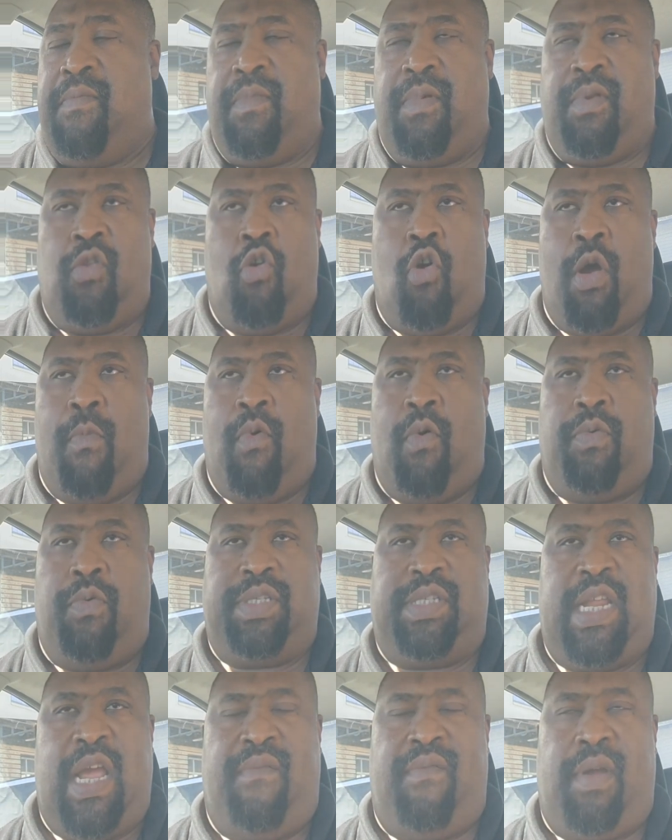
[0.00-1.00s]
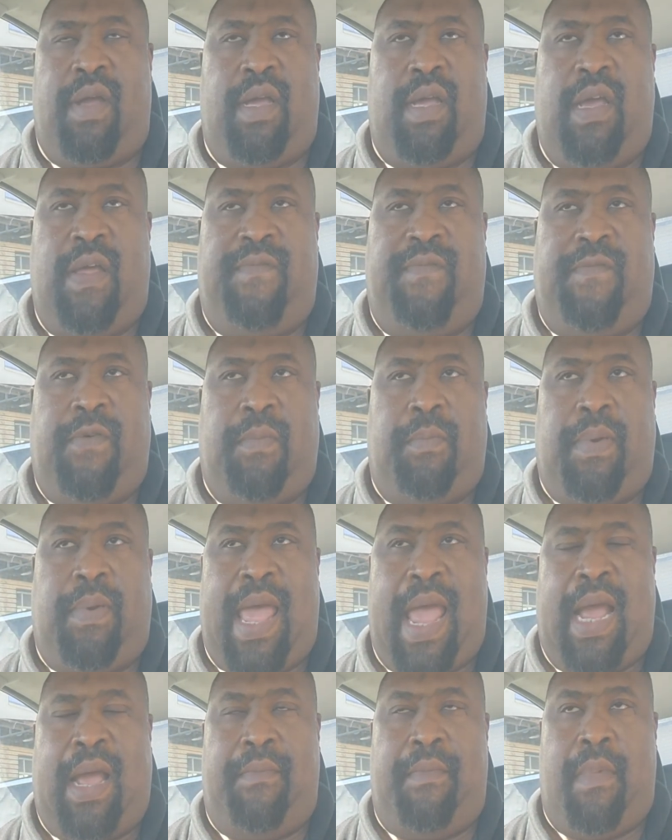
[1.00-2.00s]
normal was never good for
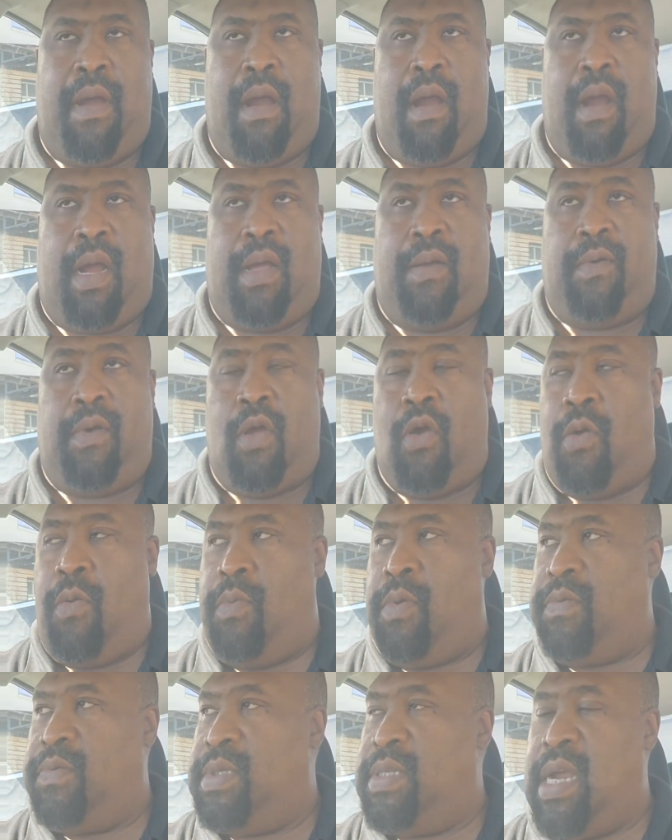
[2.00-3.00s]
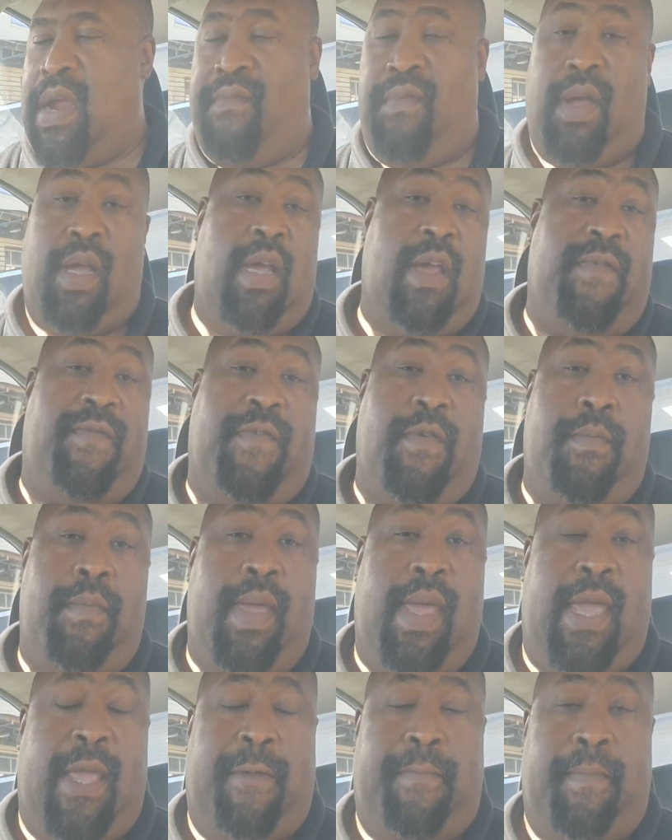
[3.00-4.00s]
black America. Normal was never good for
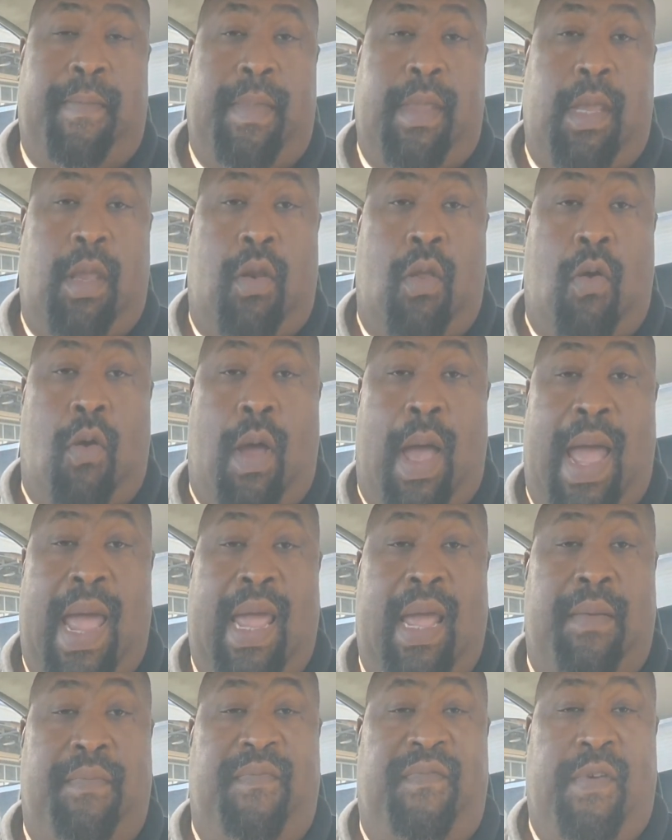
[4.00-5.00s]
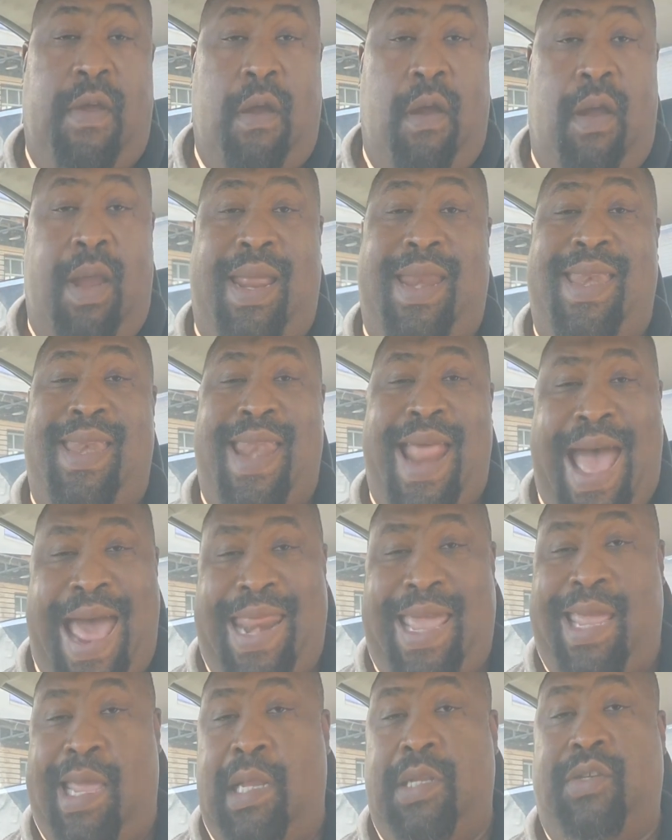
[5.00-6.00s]
me. You know, I am very
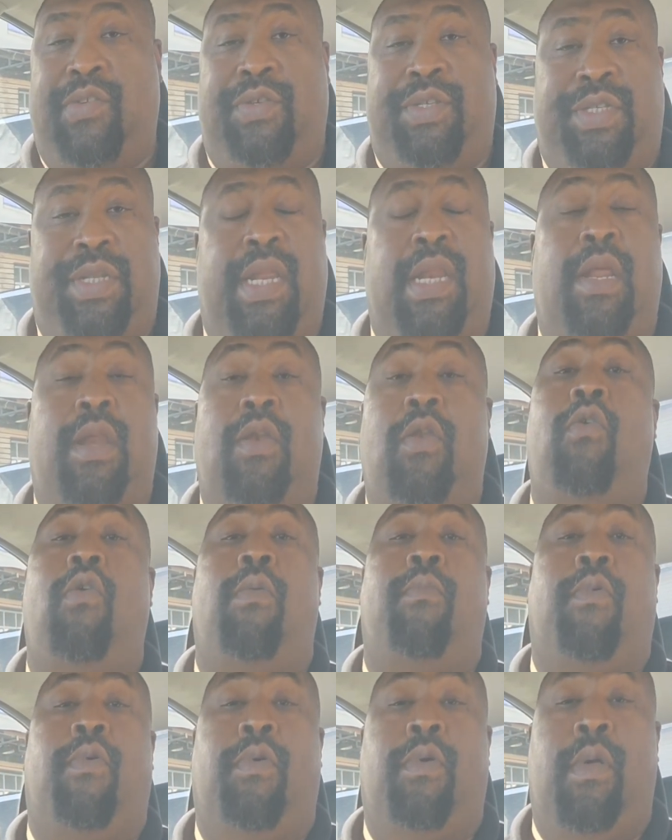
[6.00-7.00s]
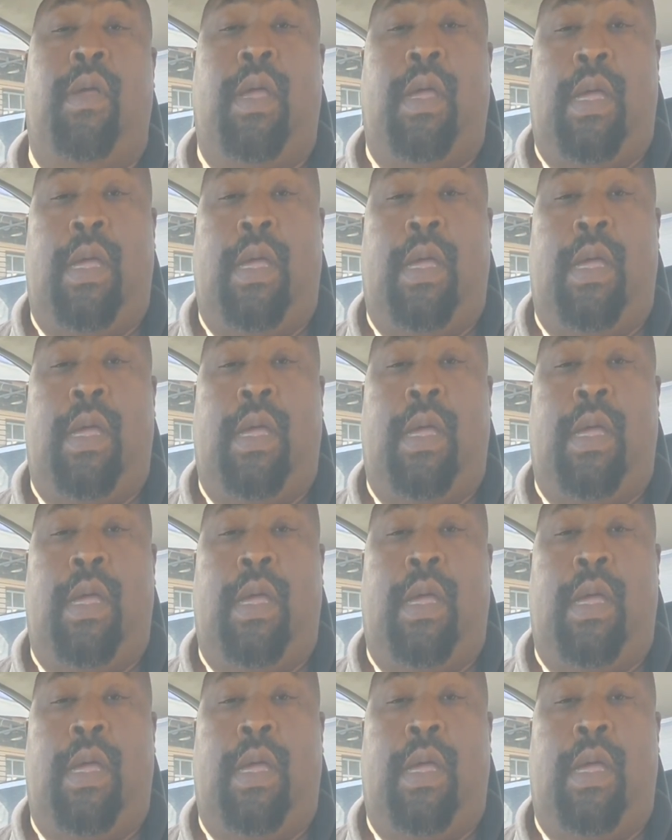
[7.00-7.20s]
not interested in normal.